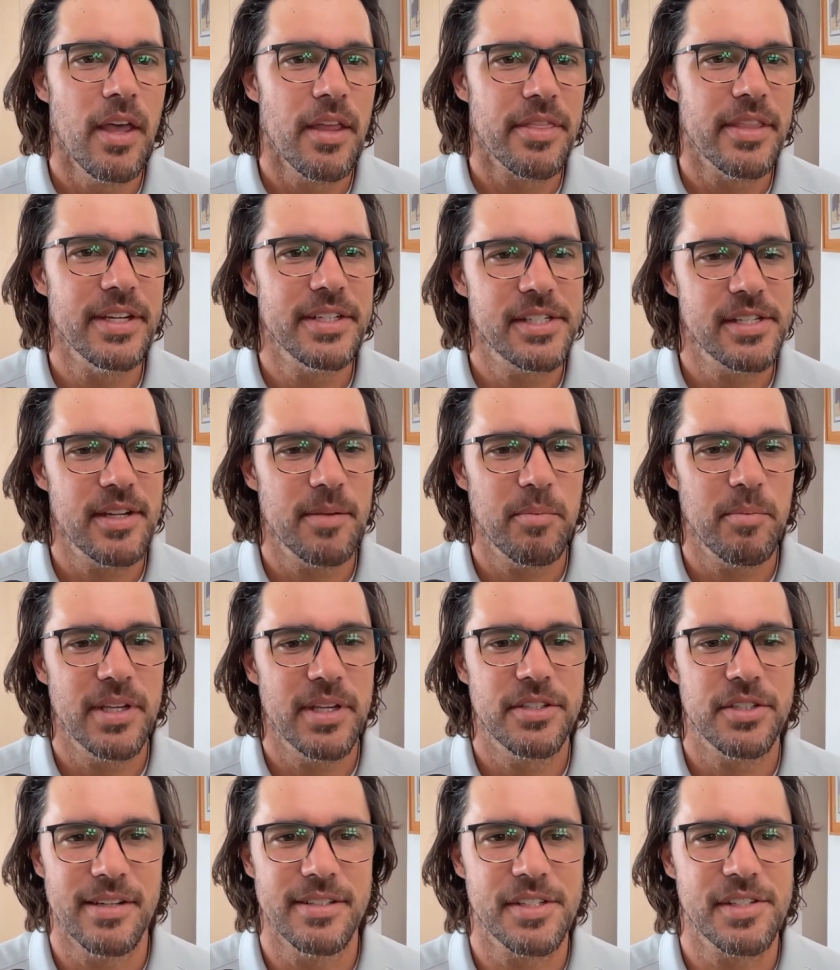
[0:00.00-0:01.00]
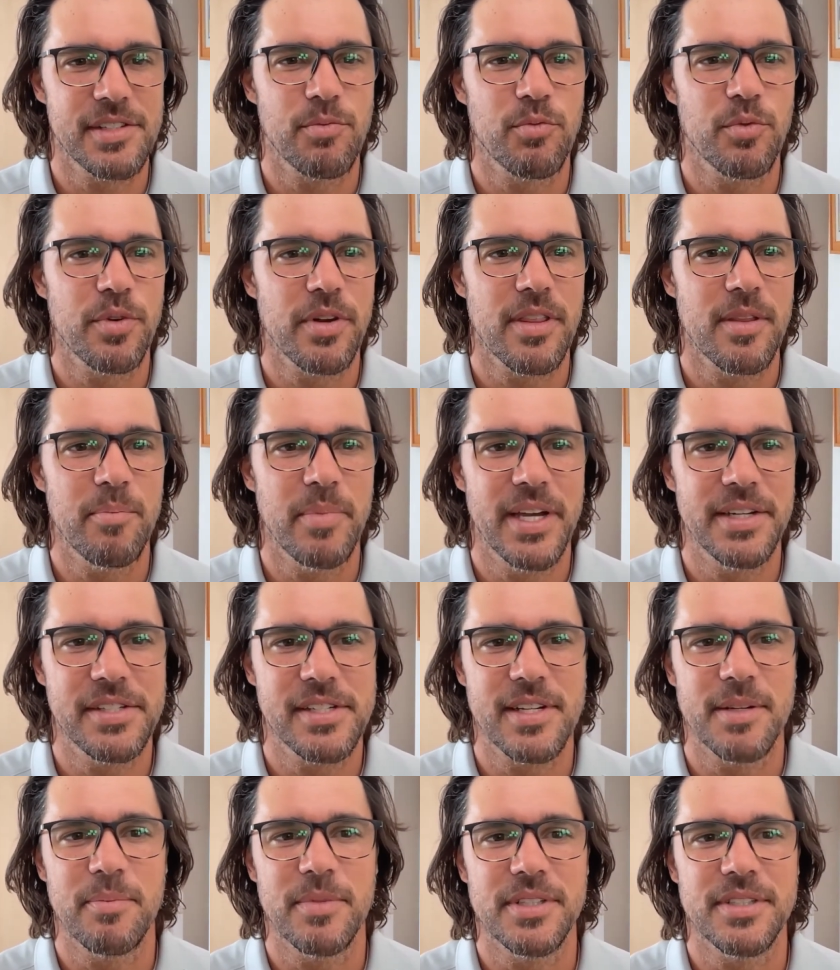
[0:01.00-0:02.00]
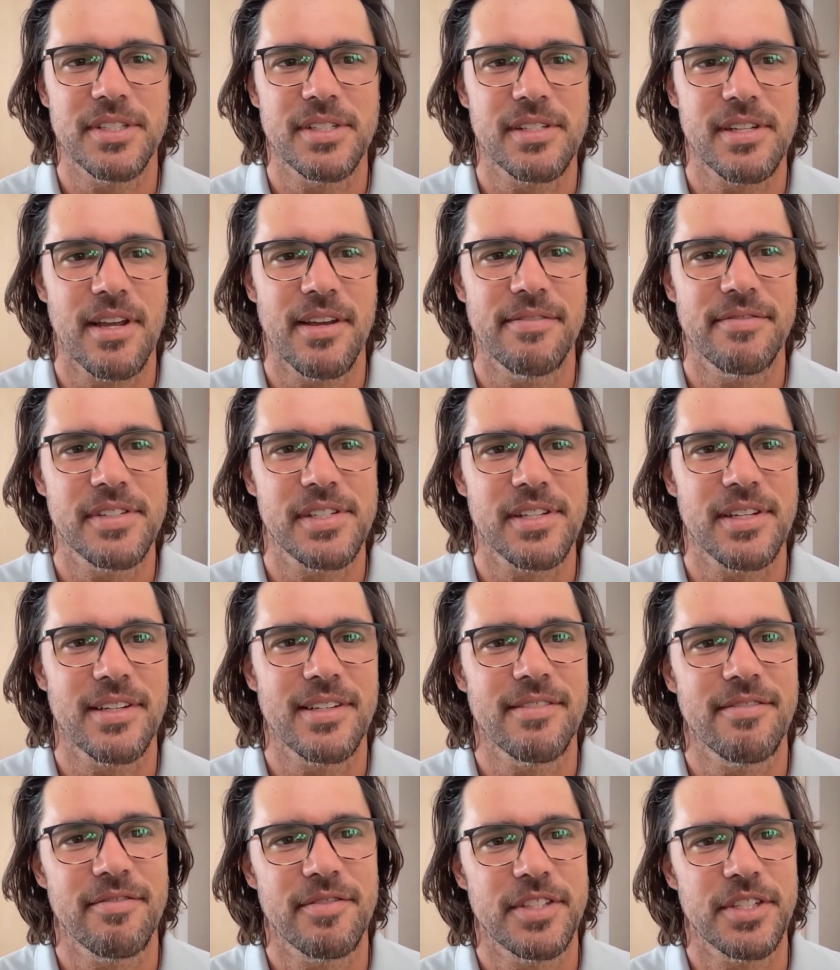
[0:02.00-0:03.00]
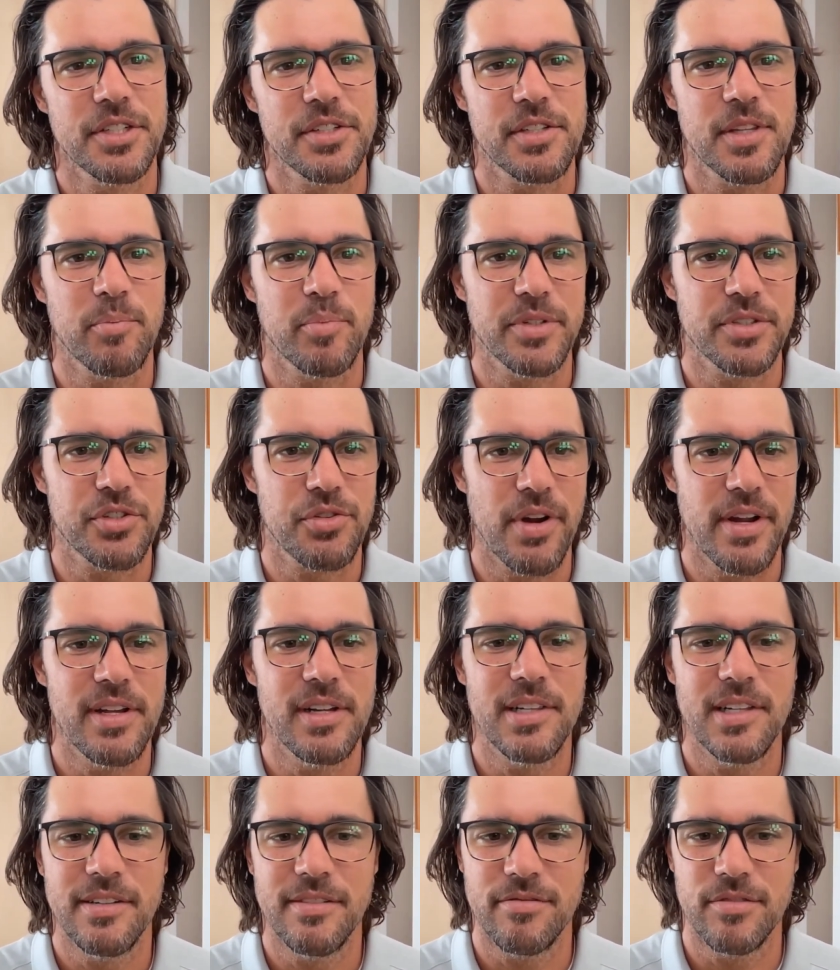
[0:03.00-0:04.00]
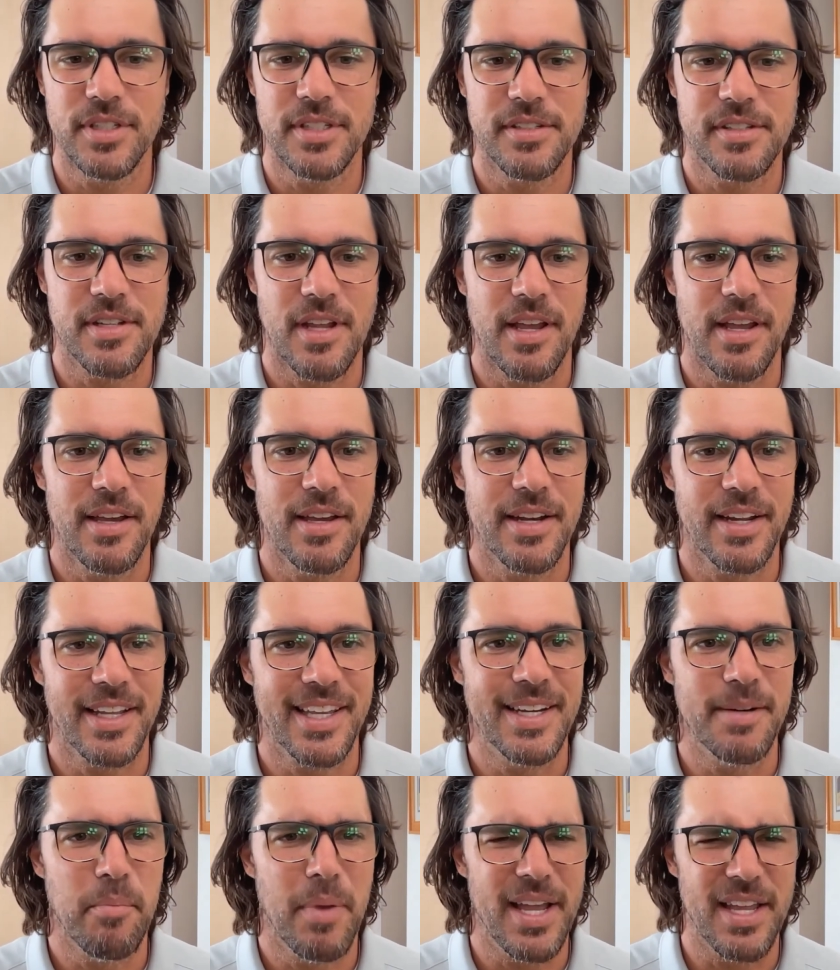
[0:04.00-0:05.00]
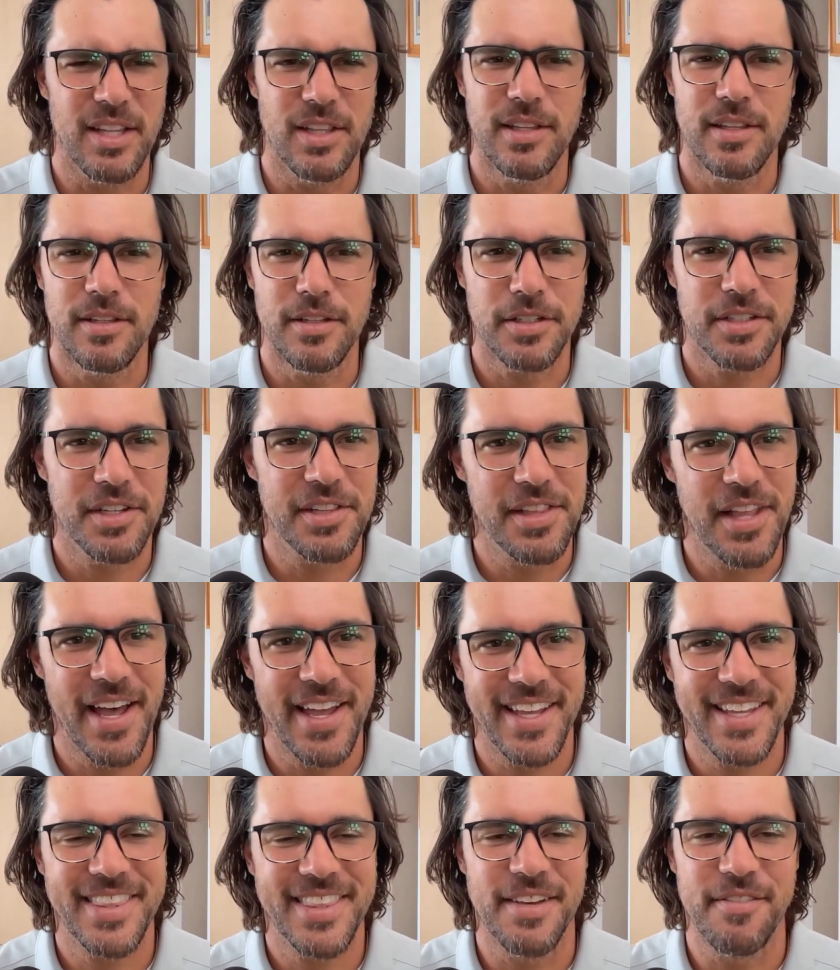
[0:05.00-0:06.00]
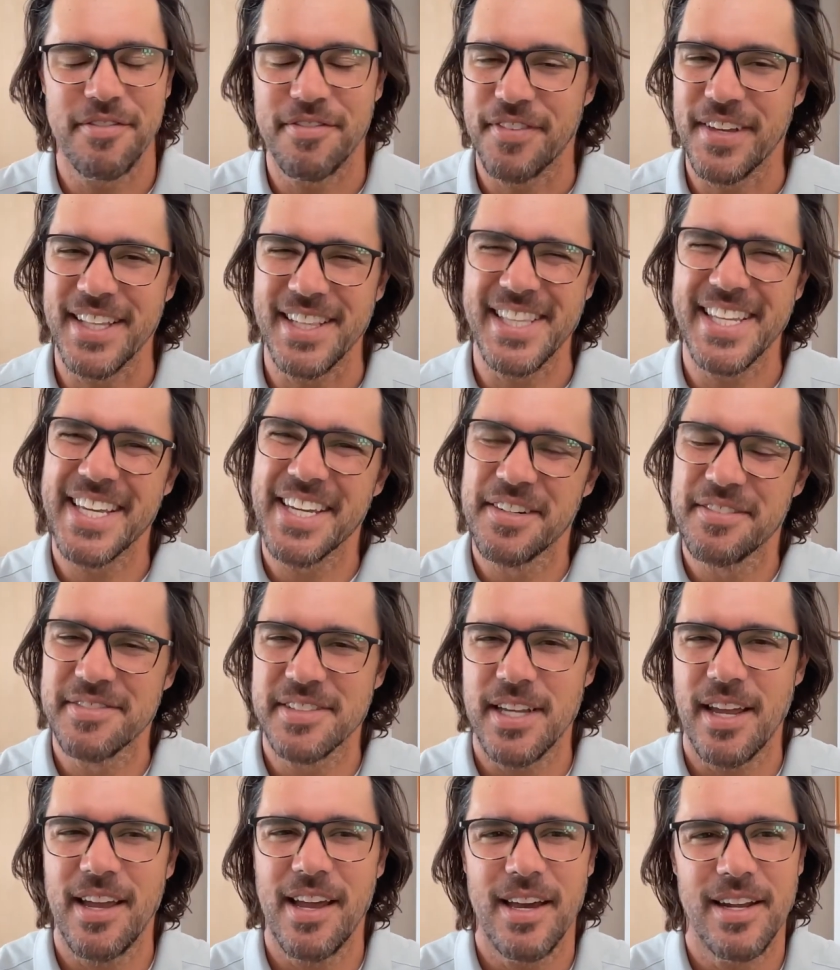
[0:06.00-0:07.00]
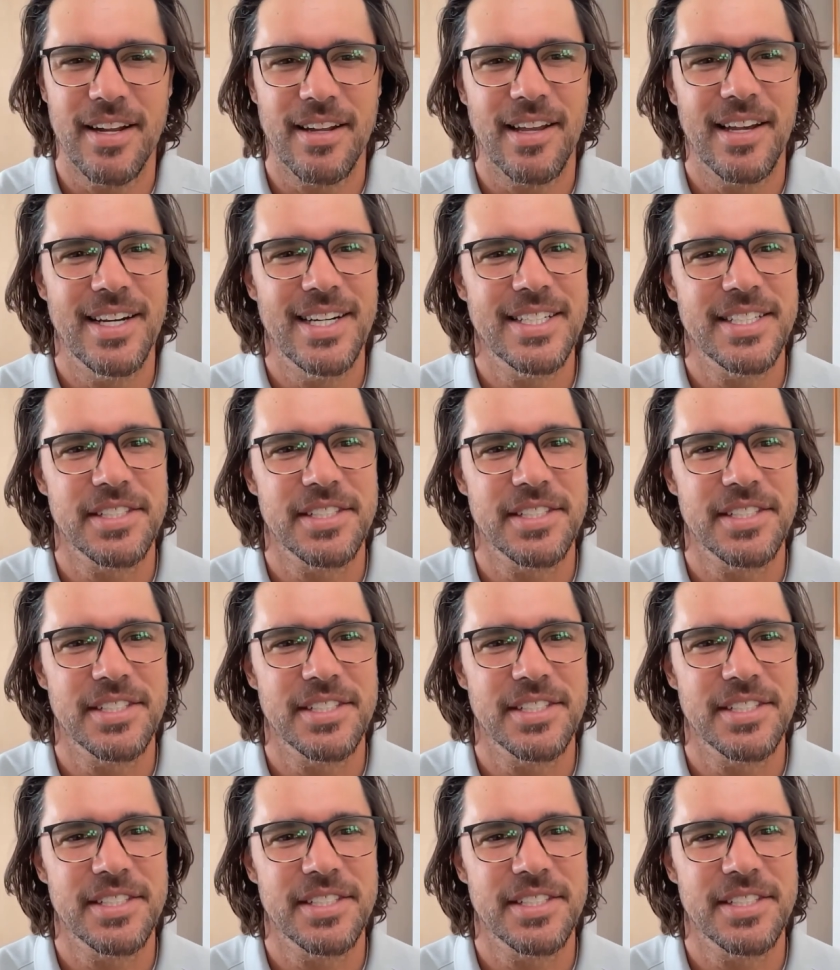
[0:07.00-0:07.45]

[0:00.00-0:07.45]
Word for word: this image is one of the best images I've seen of just the portrayal of what sciatica might look like, the feeling of sciatica.